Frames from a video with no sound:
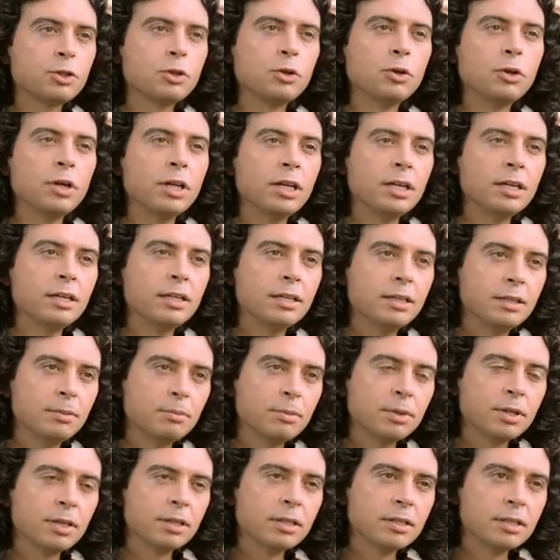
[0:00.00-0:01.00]
surely,
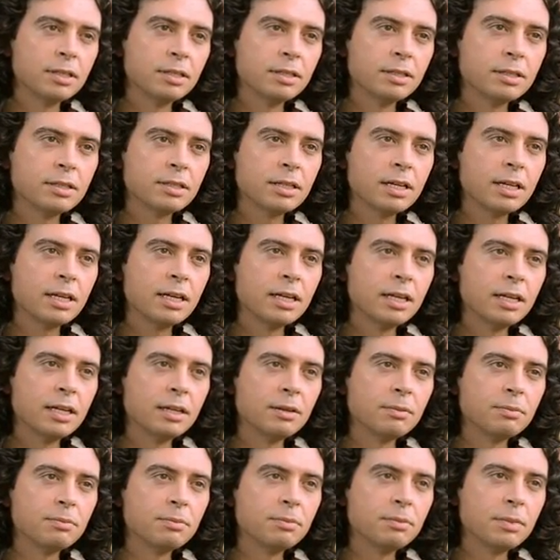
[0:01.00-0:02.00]
because he's clearly
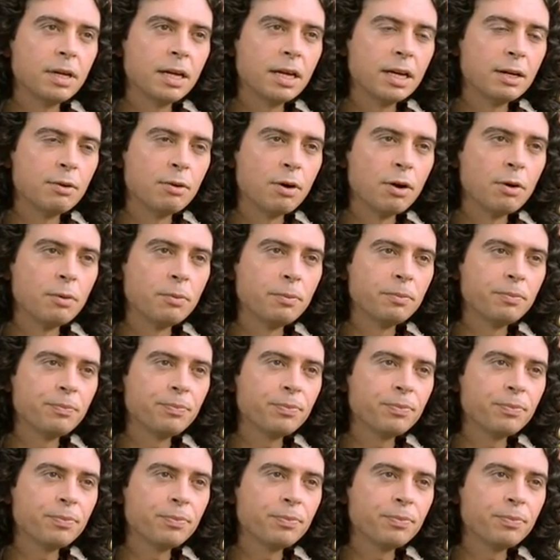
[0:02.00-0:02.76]
a hero.